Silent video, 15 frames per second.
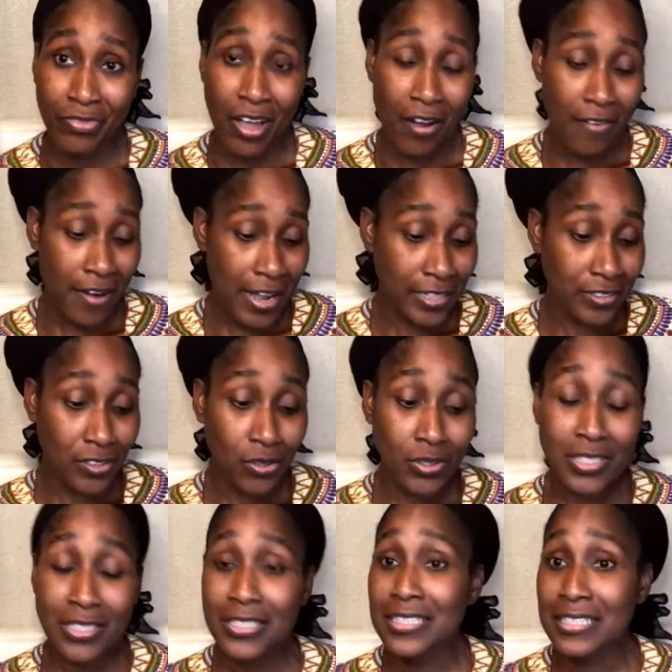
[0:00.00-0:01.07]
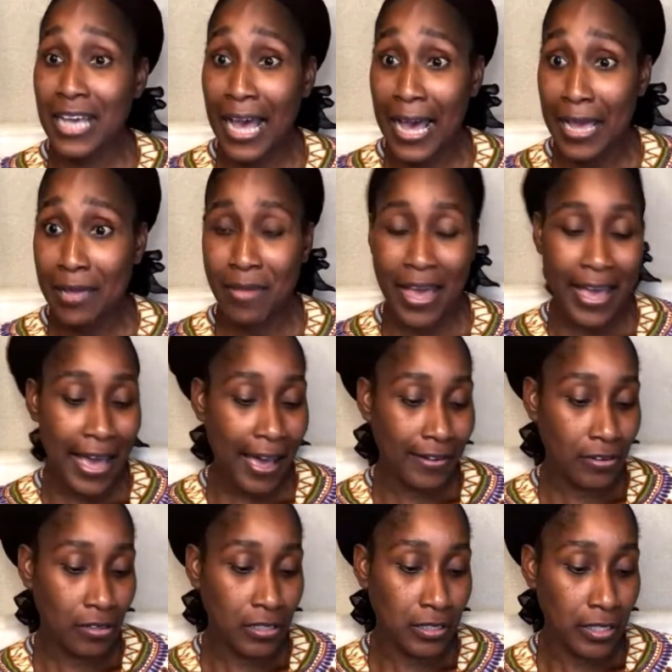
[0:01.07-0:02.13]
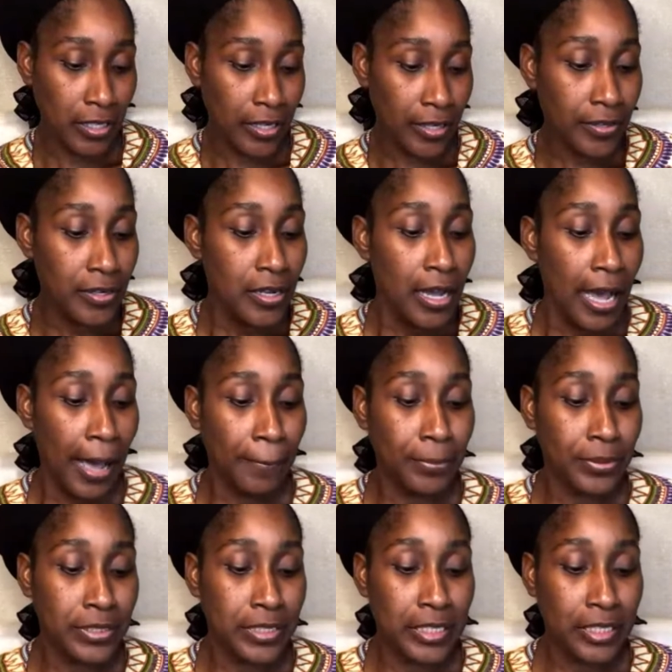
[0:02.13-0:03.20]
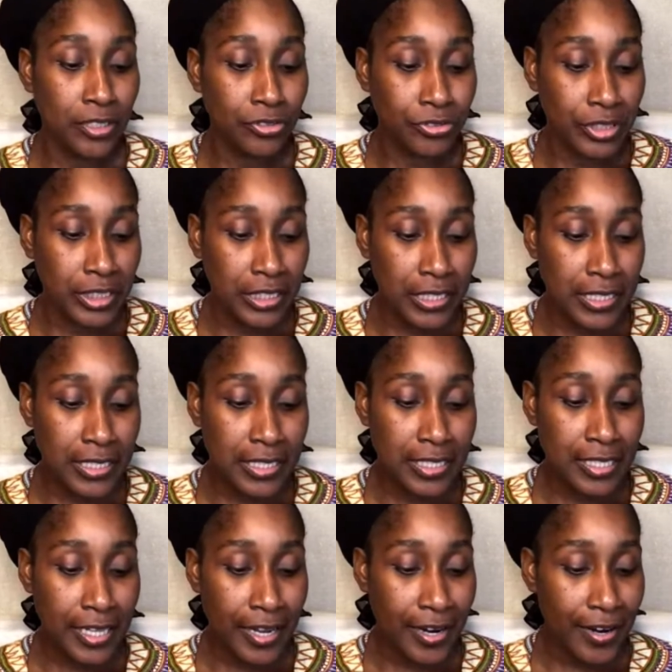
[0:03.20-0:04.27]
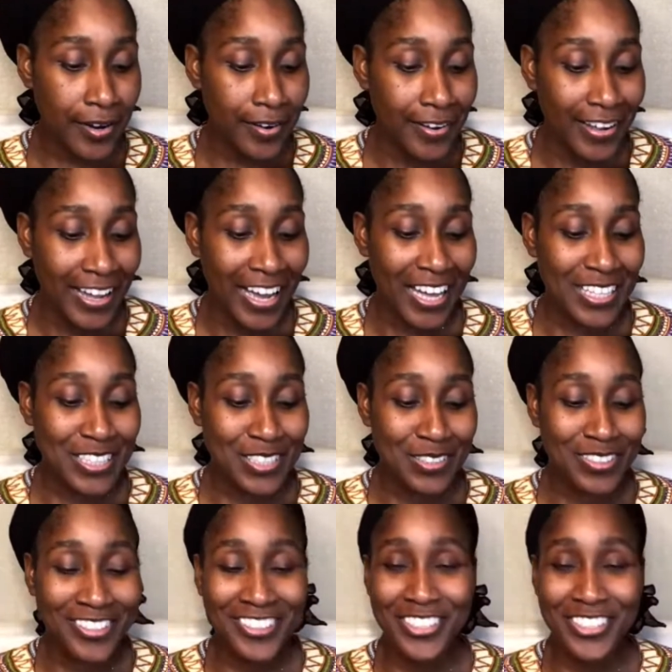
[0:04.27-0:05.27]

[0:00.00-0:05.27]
All right, down to the time I had on there. I put the ingredients in there and